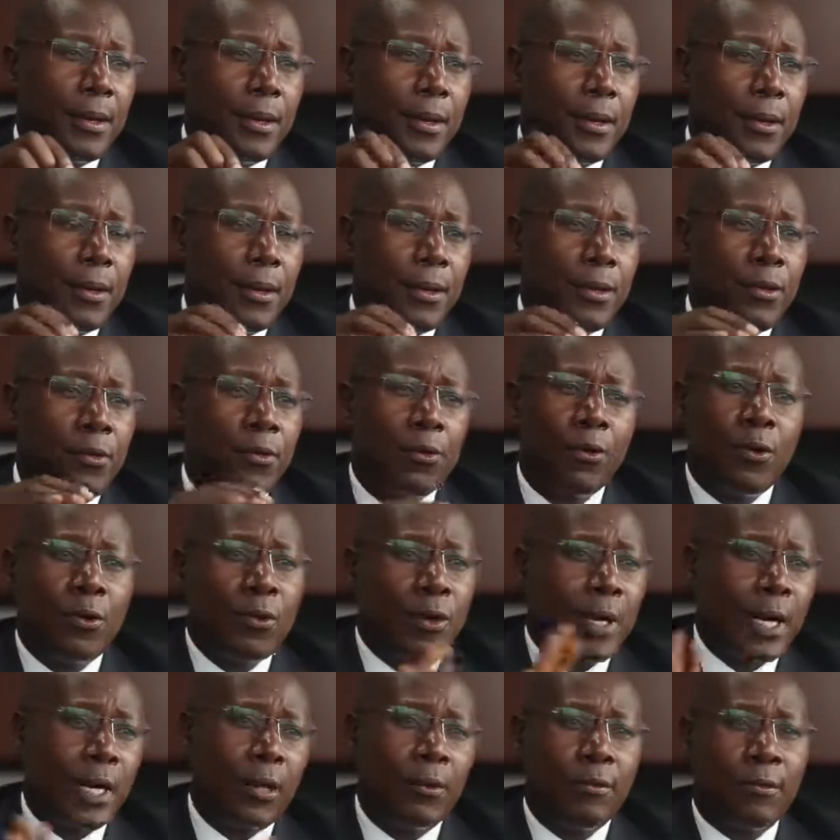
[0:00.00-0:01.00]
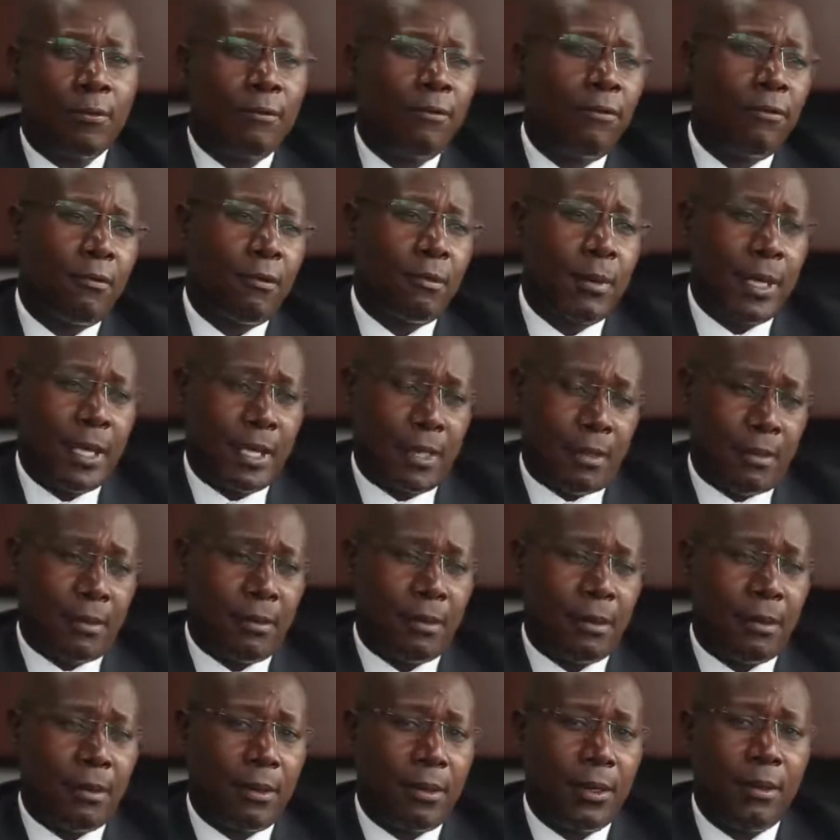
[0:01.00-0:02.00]
You know, you can look for money.
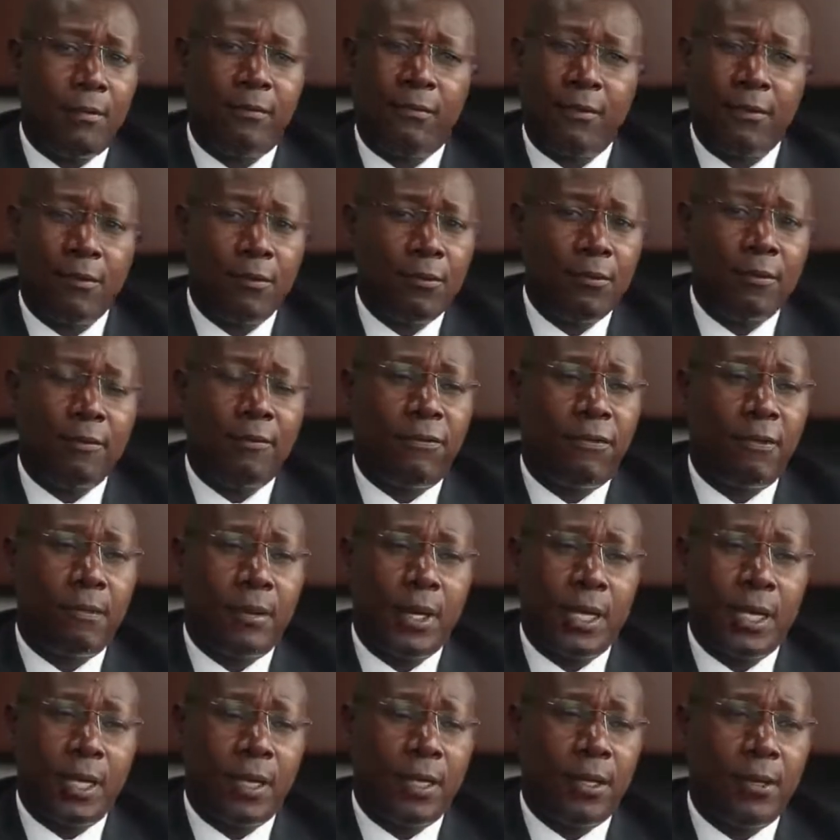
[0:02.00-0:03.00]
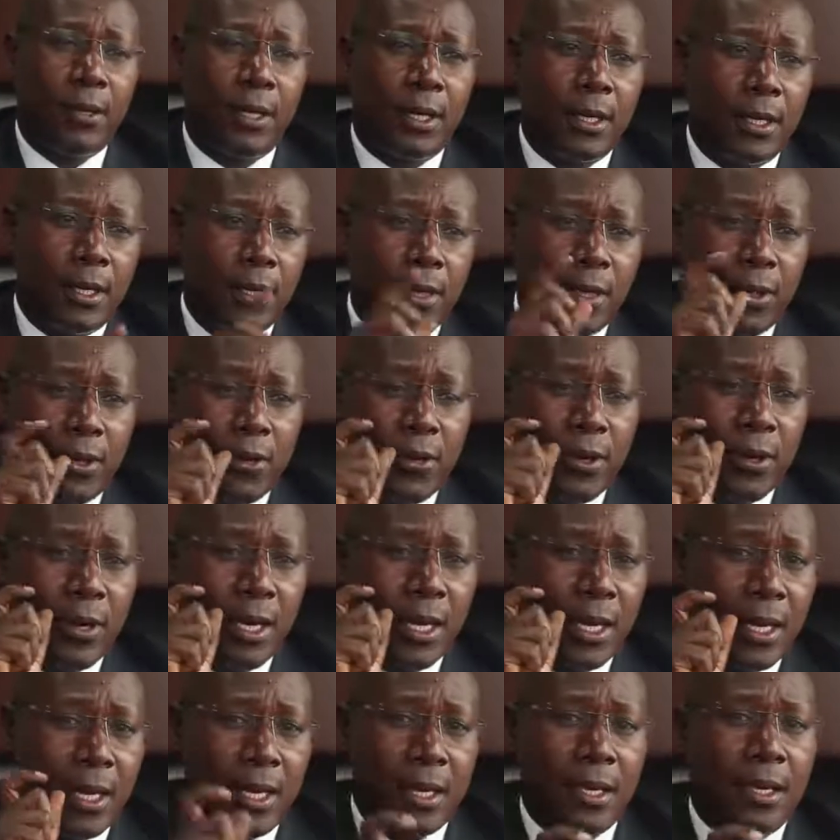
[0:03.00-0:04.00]
If you look for money and your
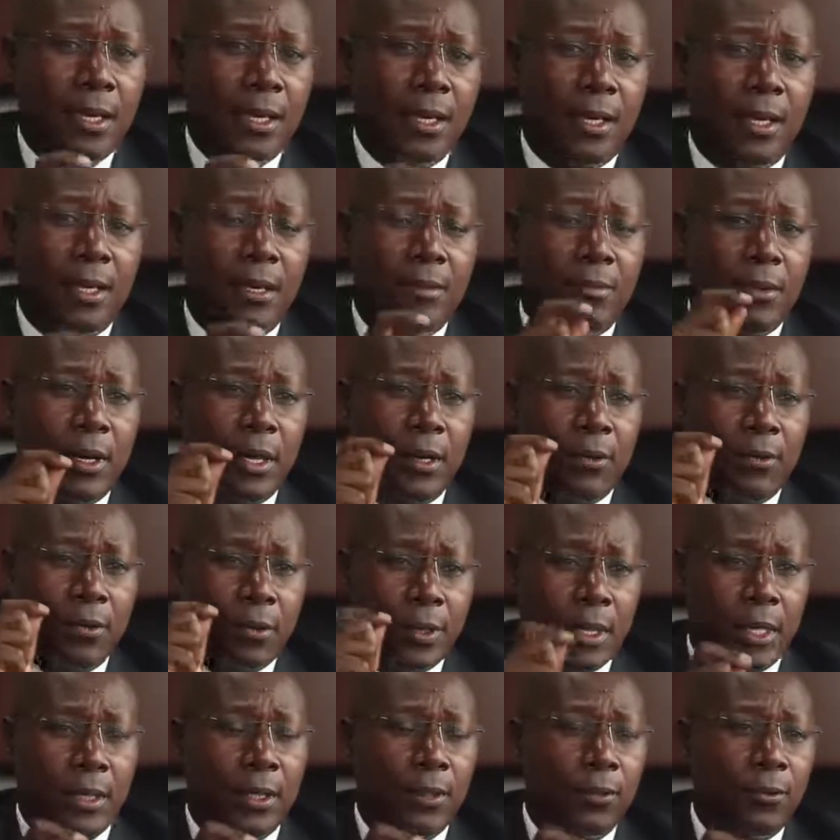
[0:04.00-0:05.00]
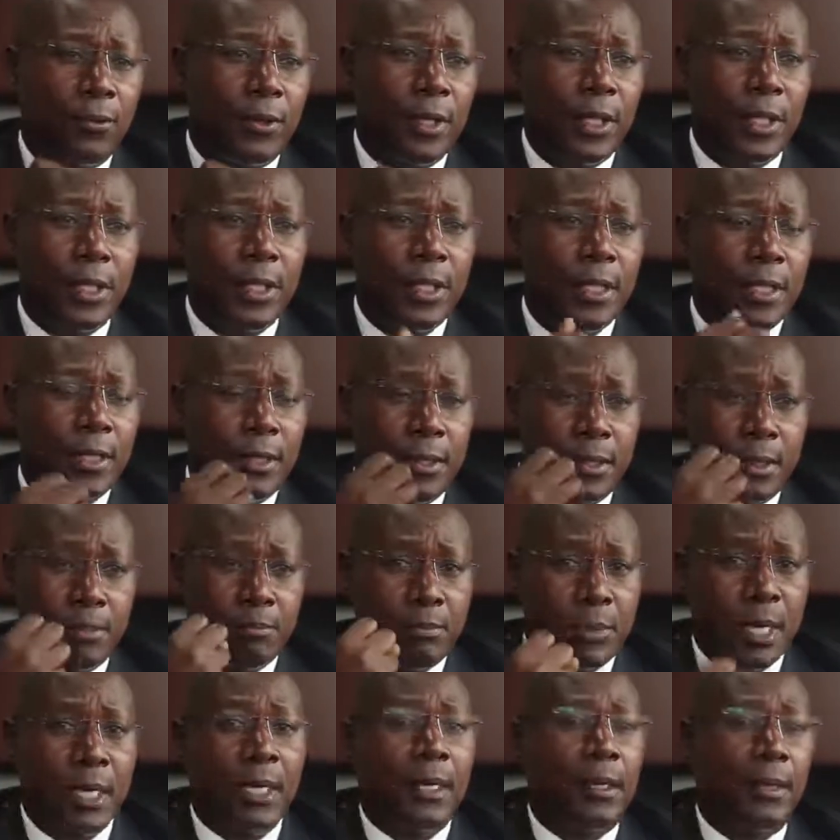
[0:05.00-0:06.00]
end game and all that you need is
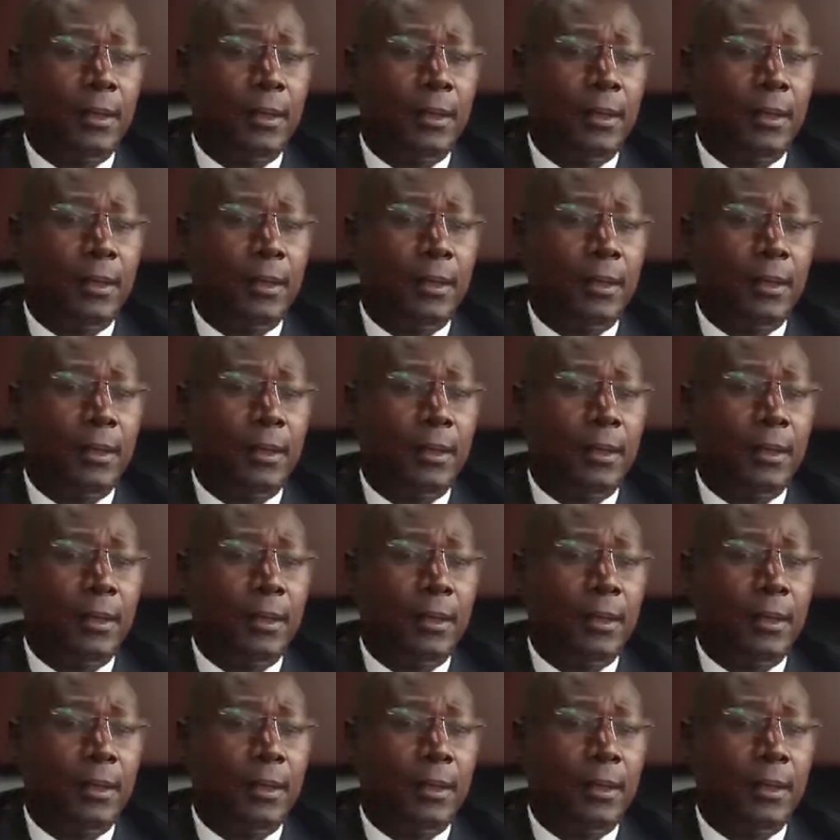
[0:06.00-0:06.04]
money,